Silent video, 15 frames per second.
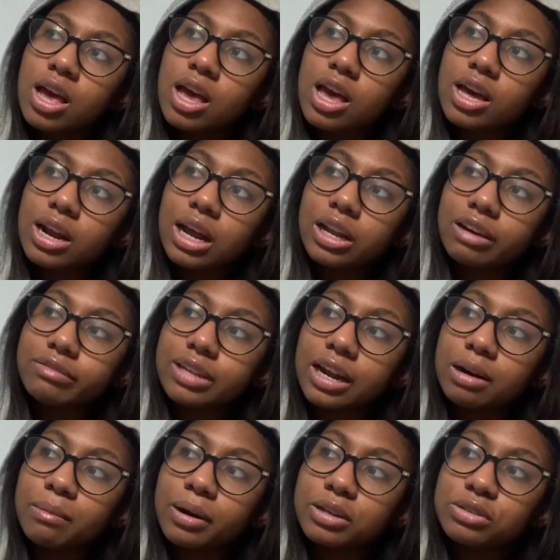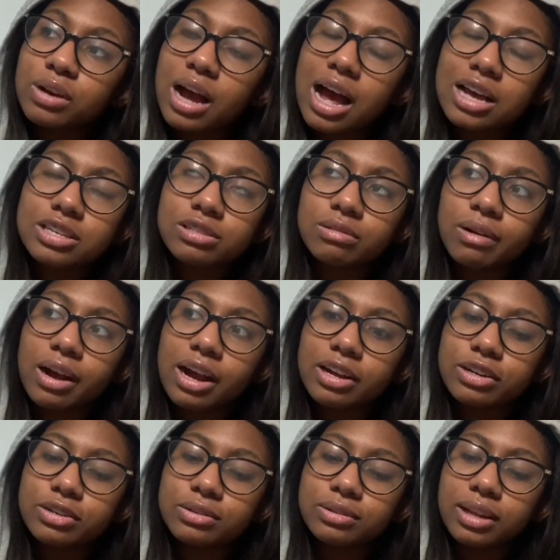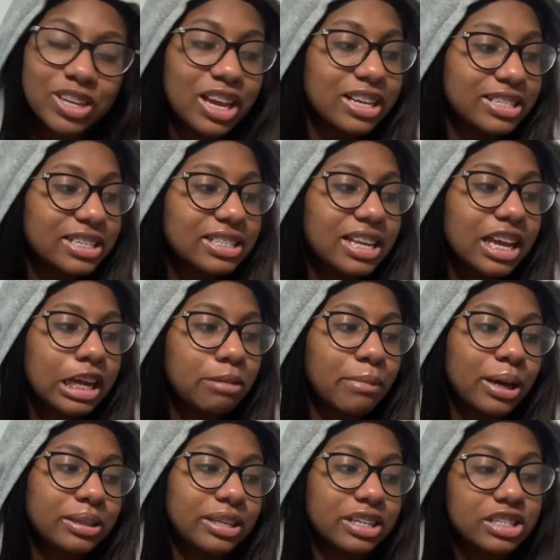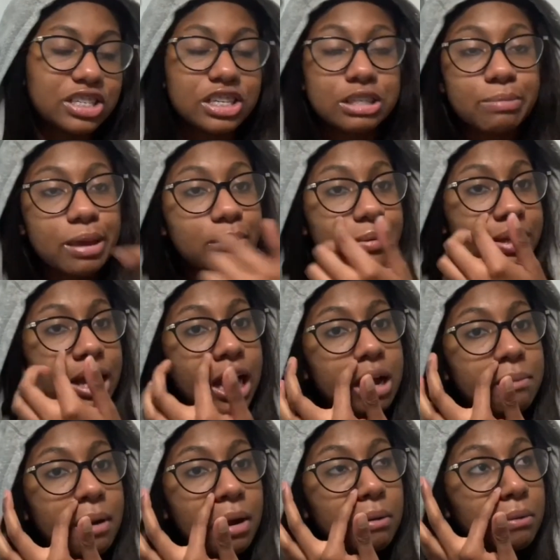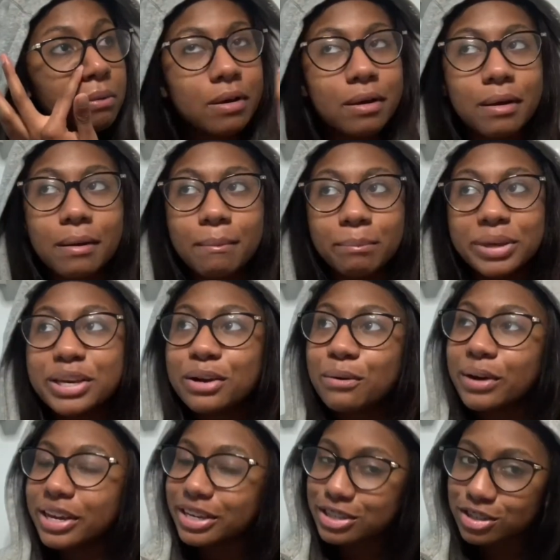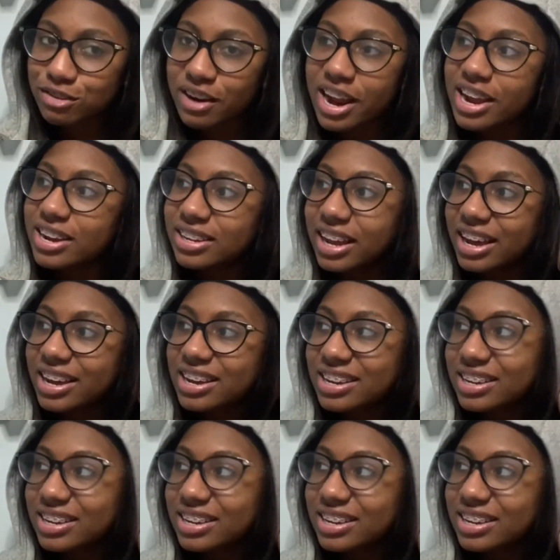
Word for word: And I love that about you. I swear I do. Like, just thinking about this just makes me think about me quitting track. Like,